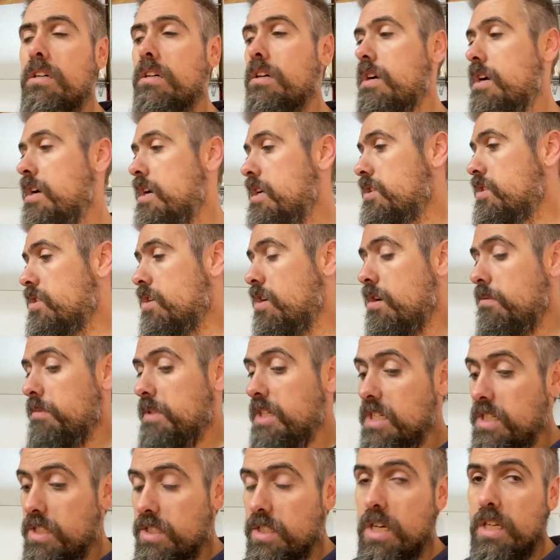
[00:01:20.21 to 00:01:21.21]
Uh,
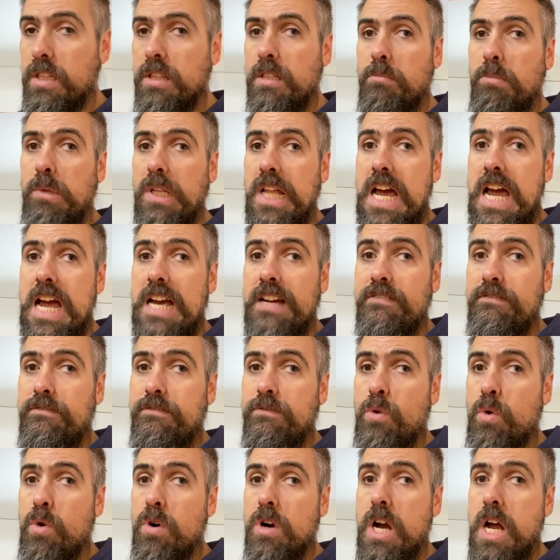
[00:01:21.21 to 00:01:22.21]
Tommy, he's got the black
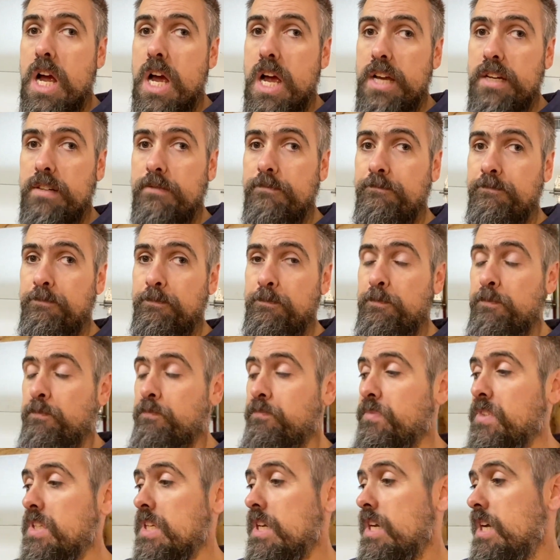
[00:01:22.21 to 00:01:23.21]
four-eyed
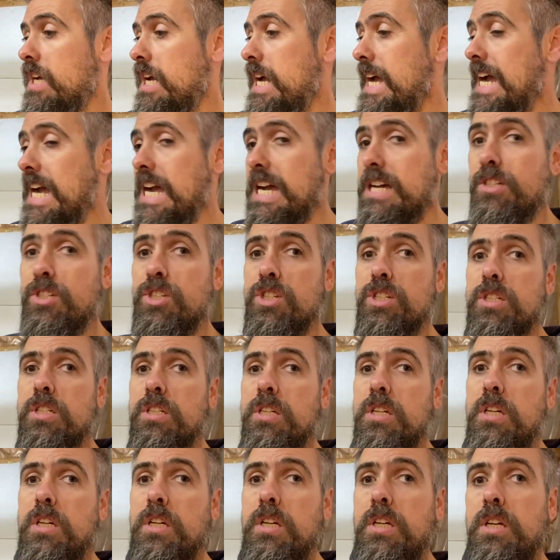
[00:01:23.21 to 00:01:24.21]
hatch
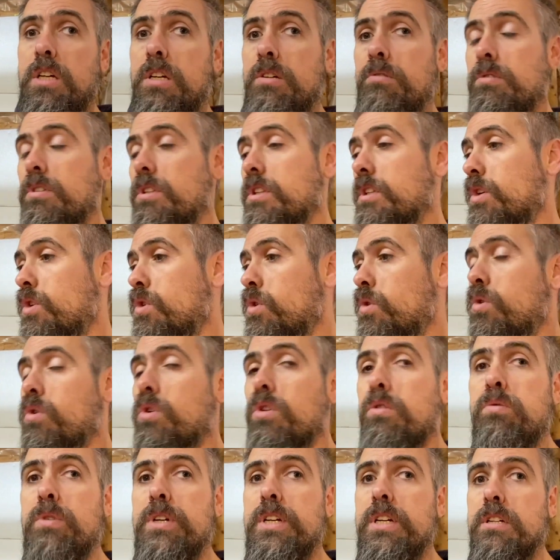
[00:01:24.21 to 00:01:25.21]
with the
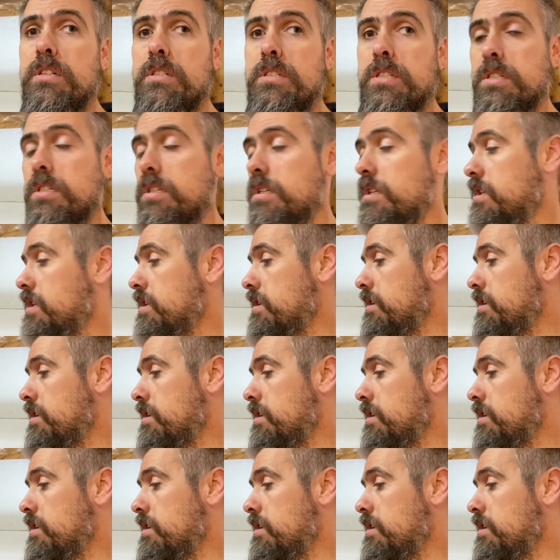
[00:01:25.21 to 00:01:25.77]
gold wheels,